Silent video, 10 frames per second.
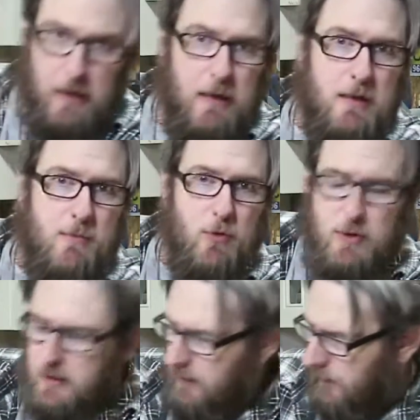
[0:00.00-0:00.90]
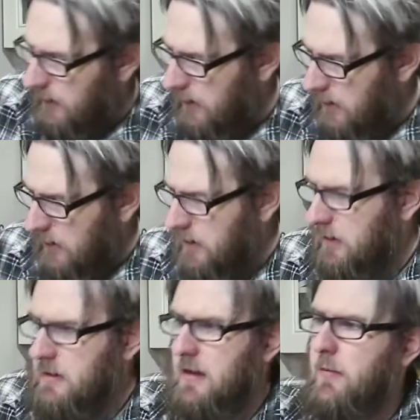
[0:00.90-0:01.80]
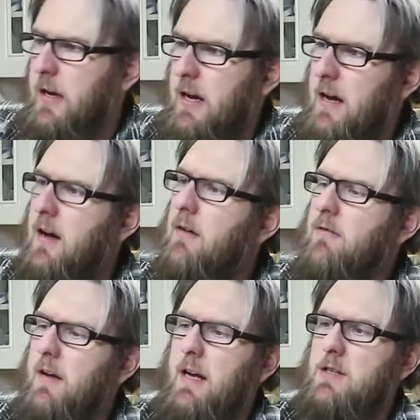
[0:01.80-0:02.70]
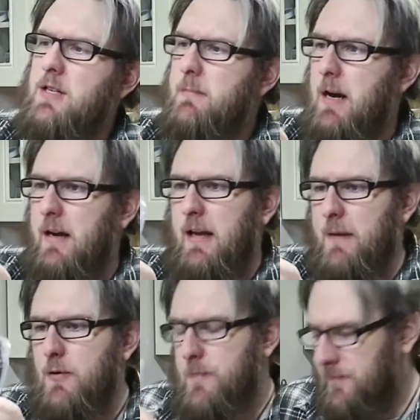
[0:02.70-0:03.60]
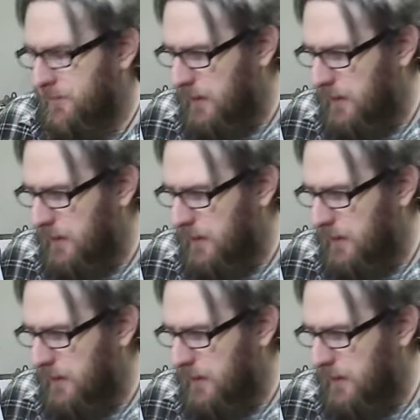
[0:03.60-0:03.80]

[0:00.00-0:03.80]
There's more stuff in here. Looks like we have HDMI cable.